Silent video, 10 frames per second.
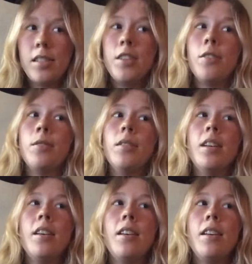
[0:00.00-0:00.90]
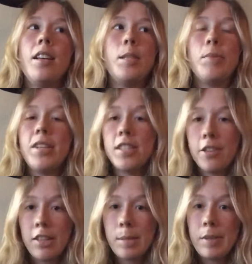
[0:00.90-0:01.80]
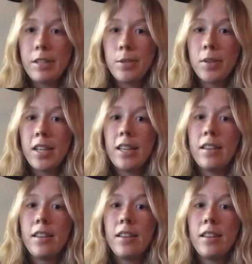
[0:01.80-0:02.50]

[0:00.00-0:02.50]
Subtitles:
It's pretty self-explanatory.